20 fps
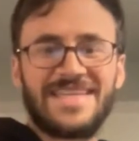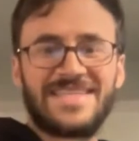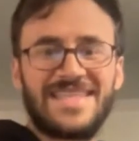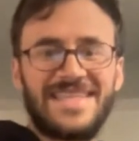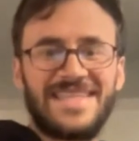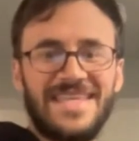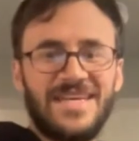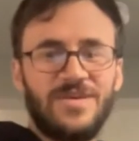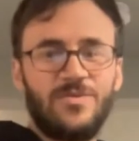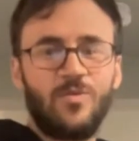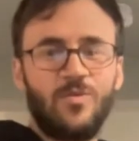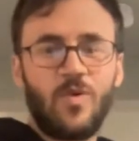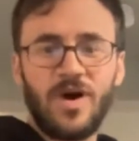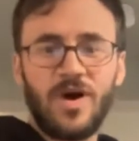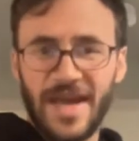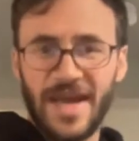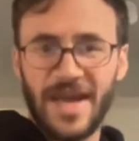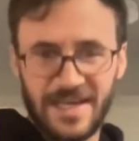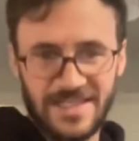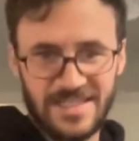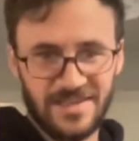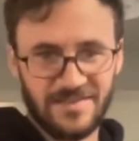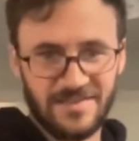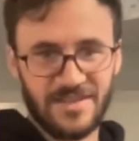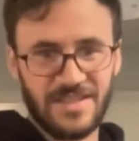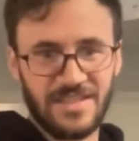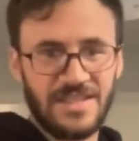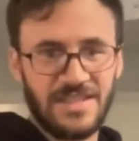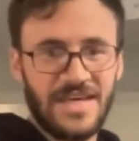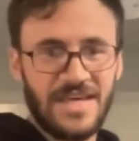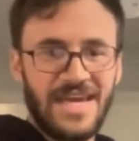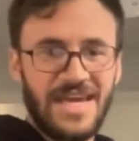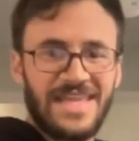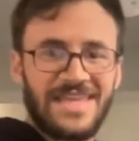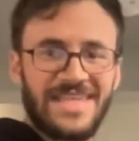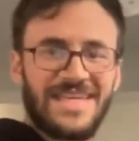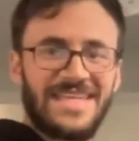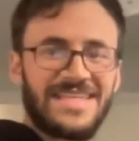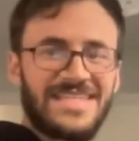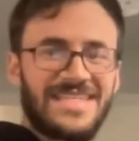as the one activity
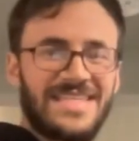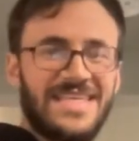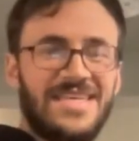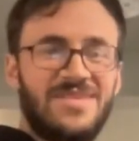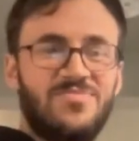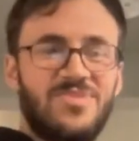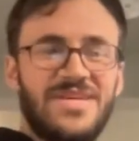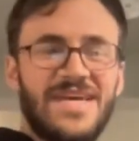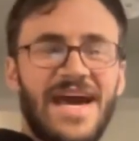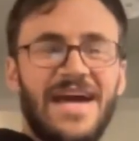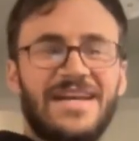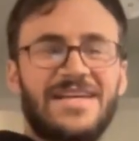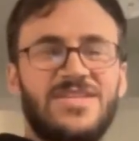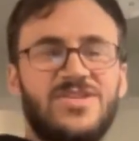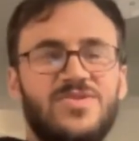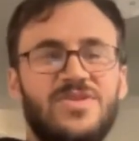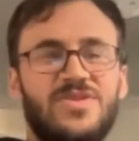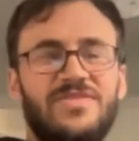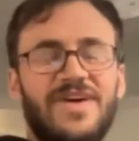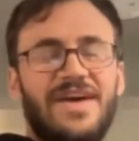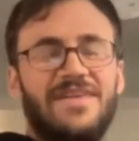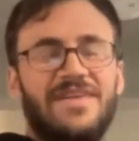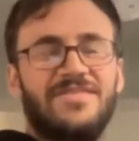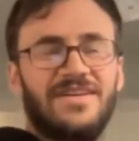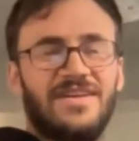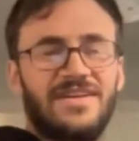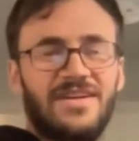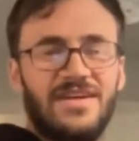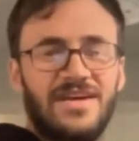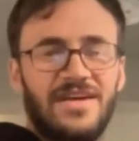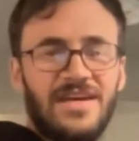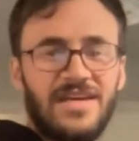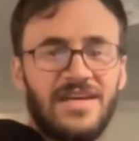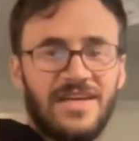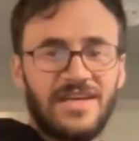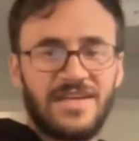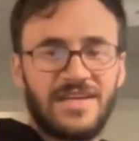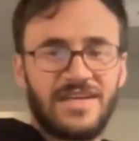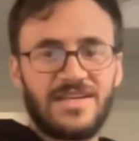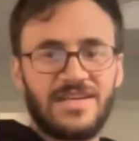that is the beatitude of heaven.
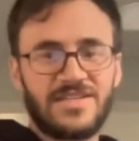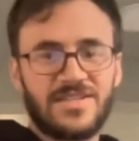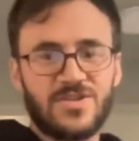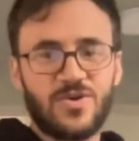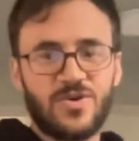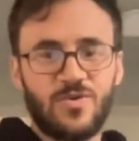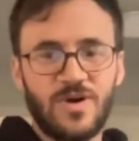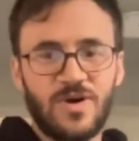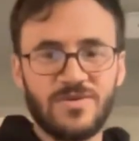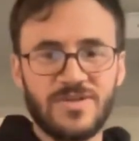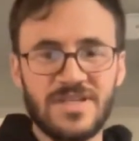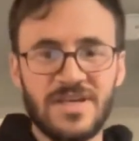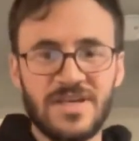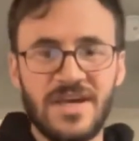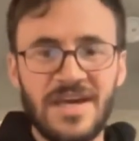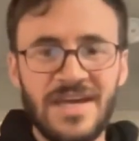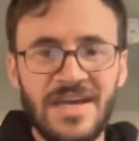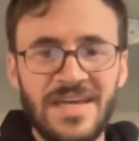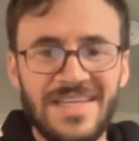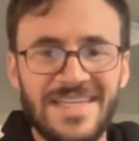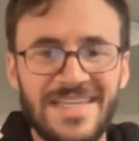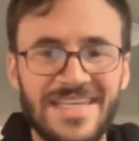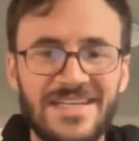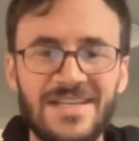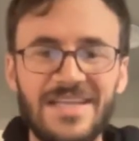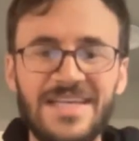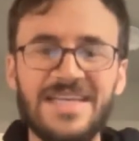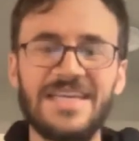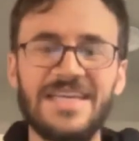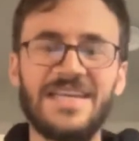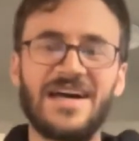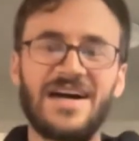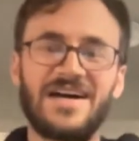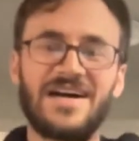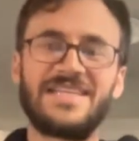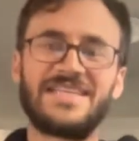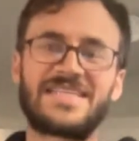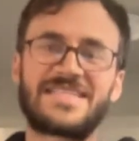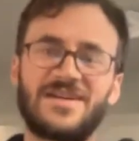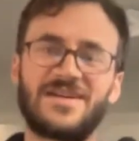It is, quote, the clean,
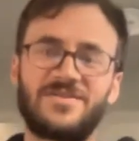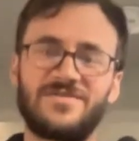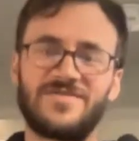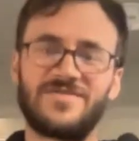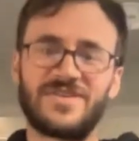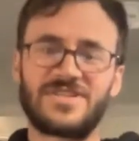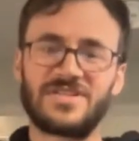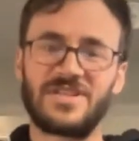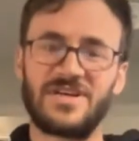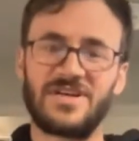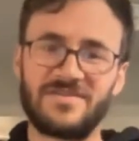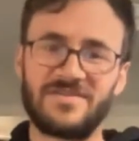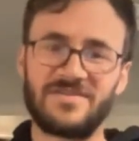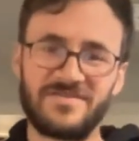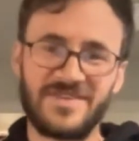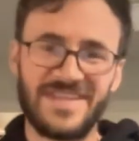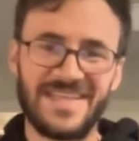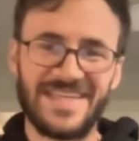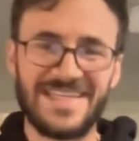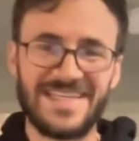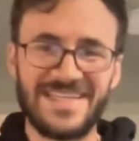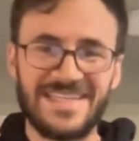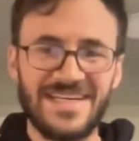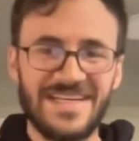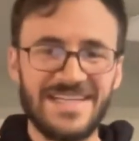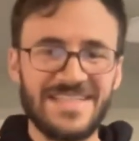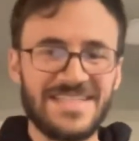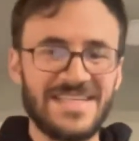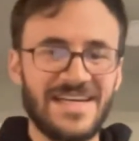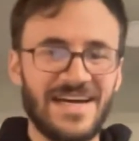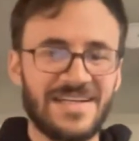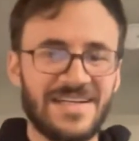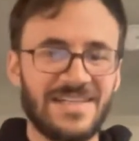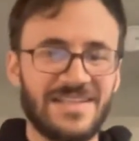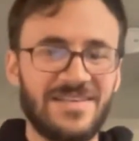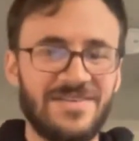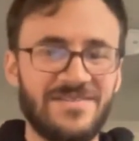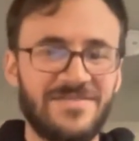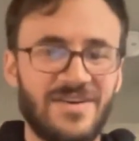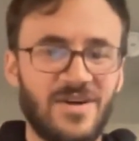unselfish love that does not
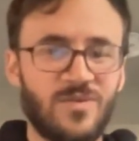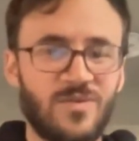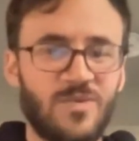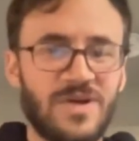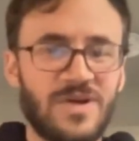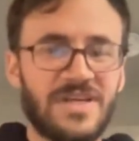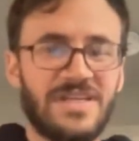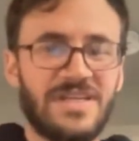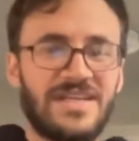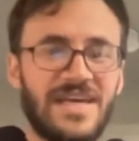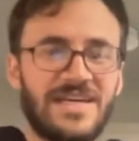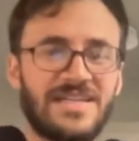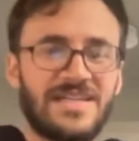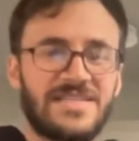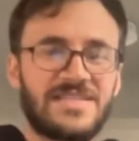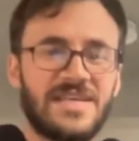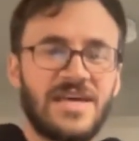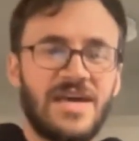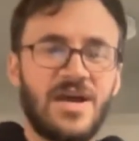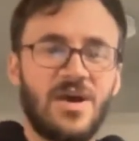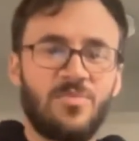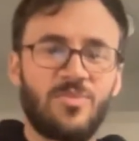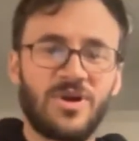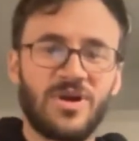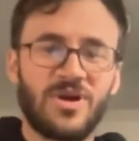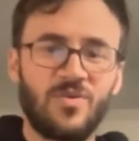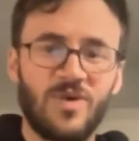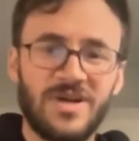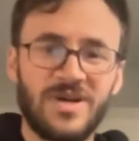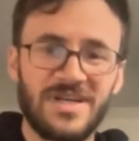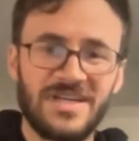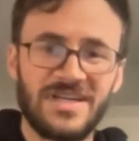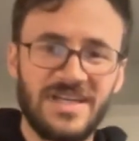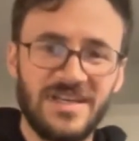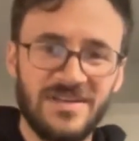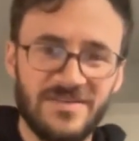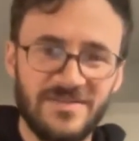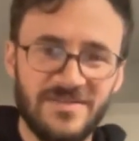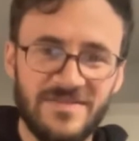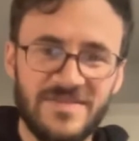live on what it gets, but on what it
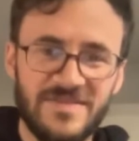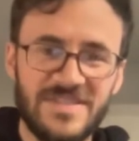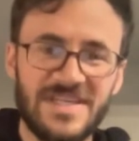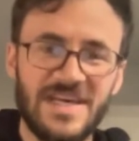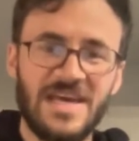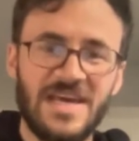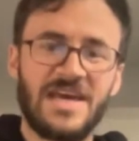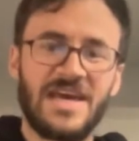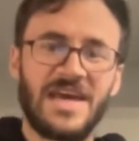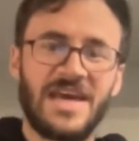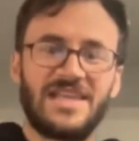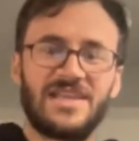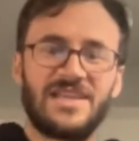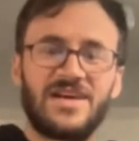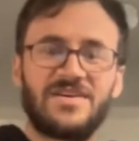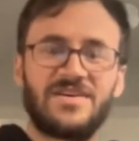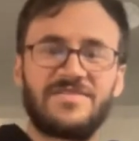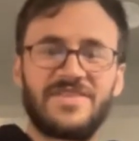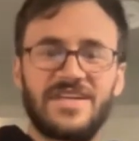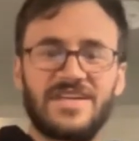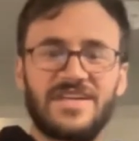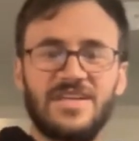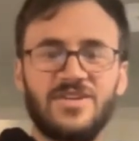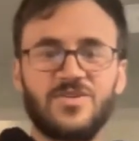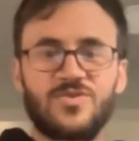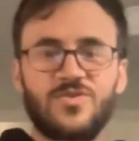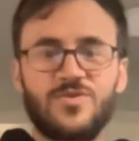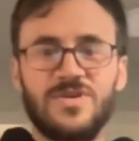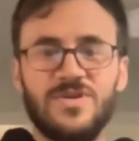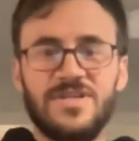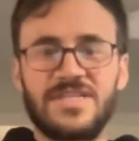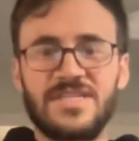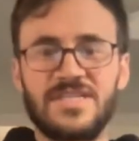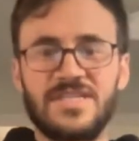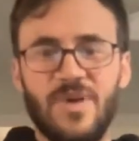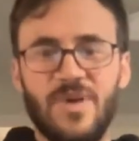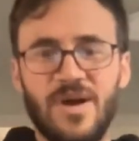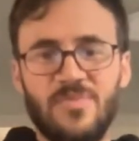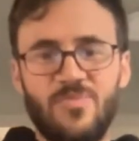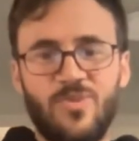gives, a love that
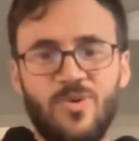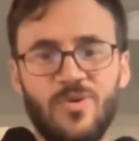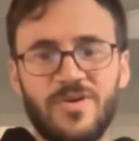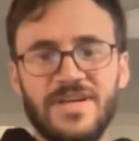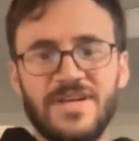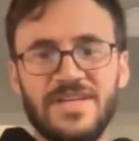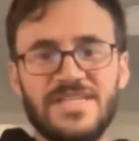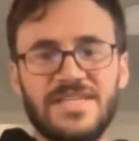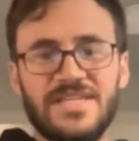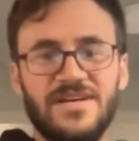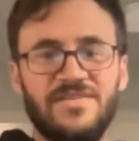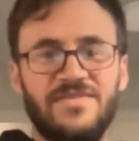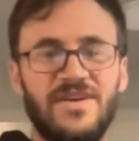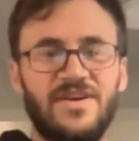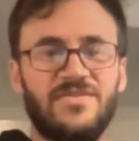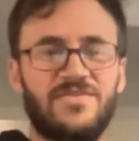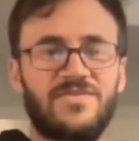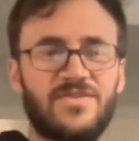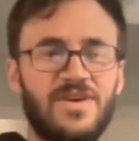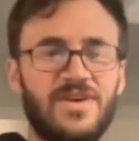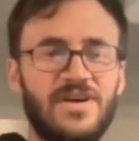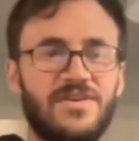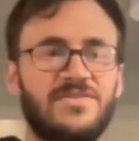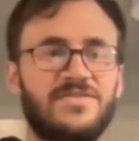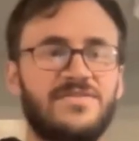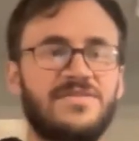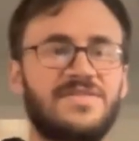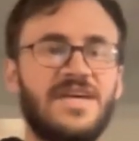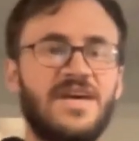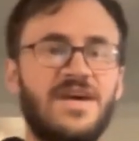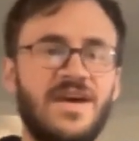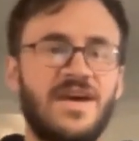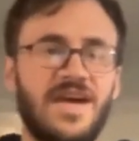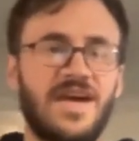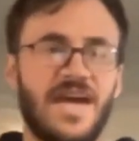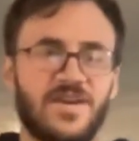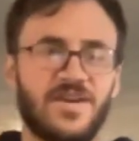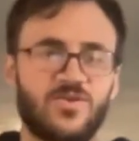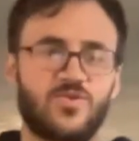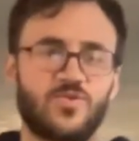increases by pouring itself out for others
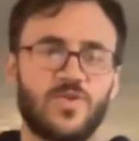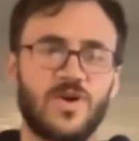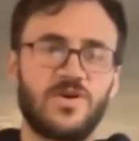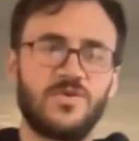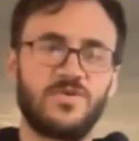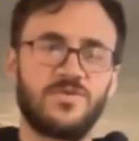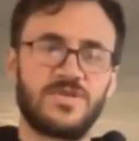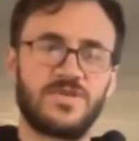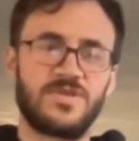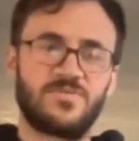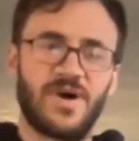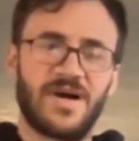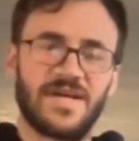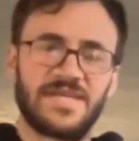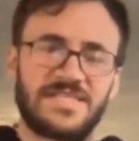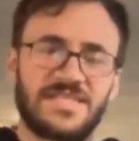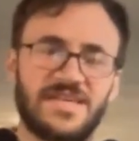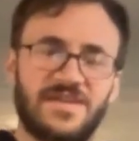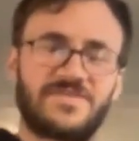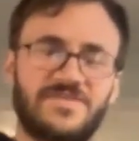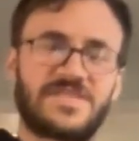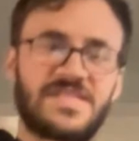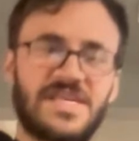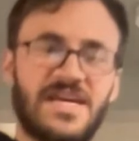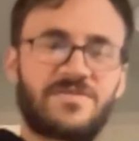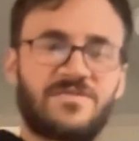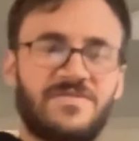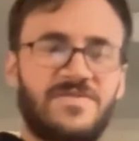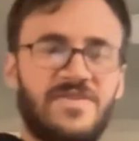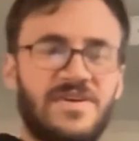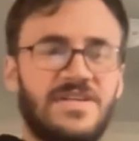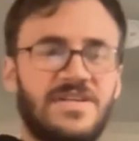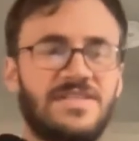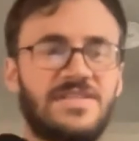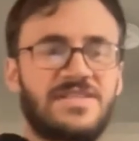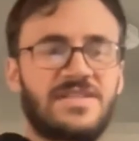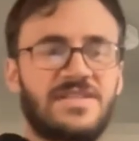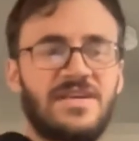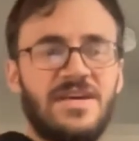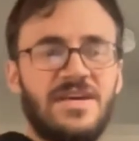and grows by self
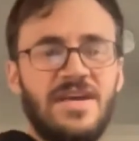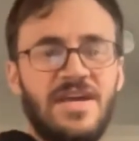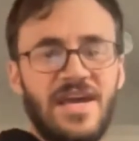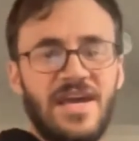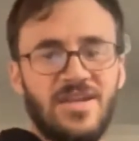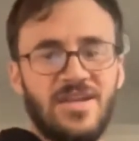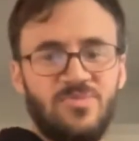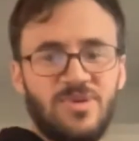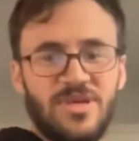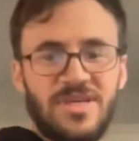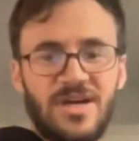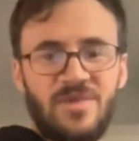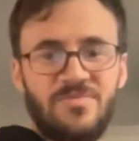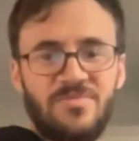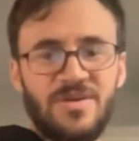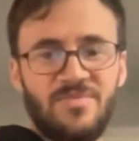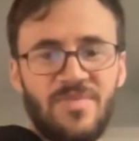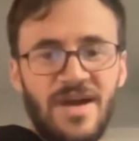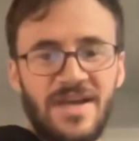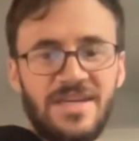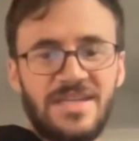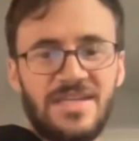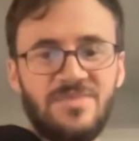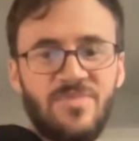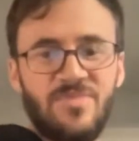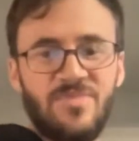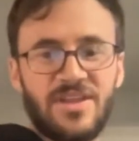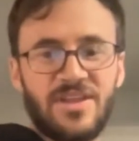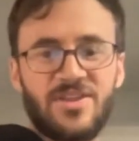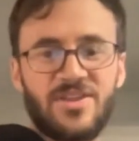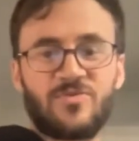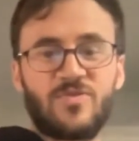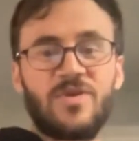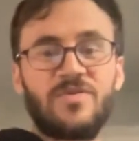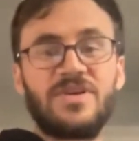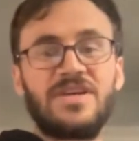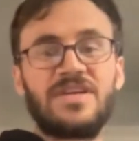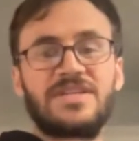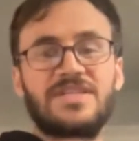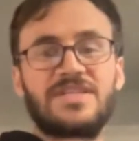sacrifice and becoming mighty by
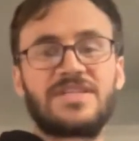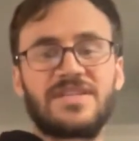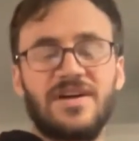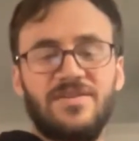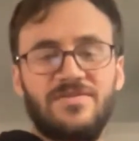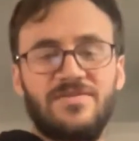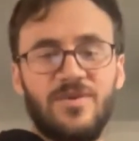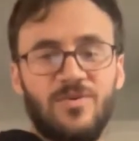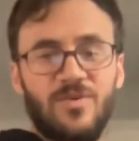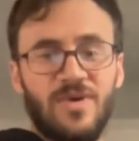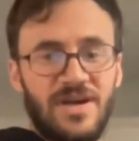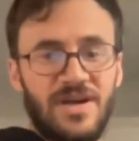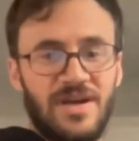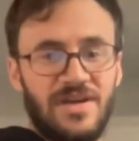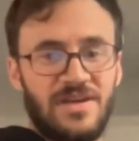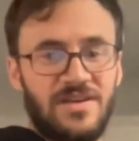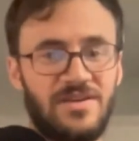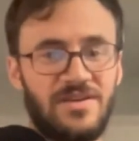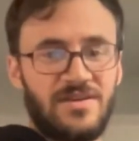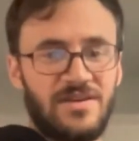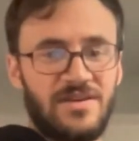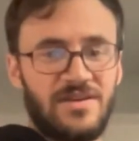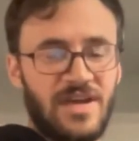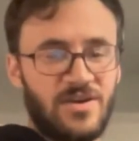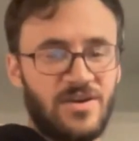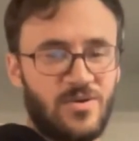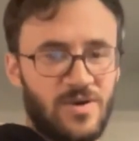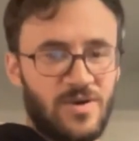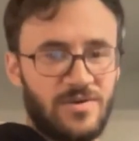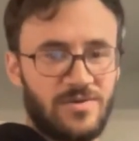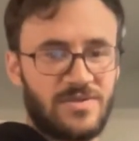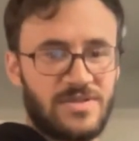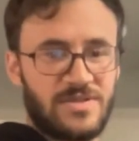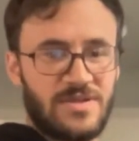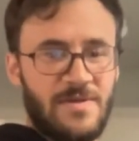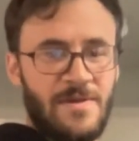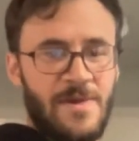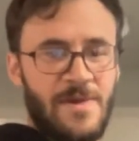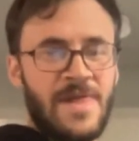throwing itself away. End quote.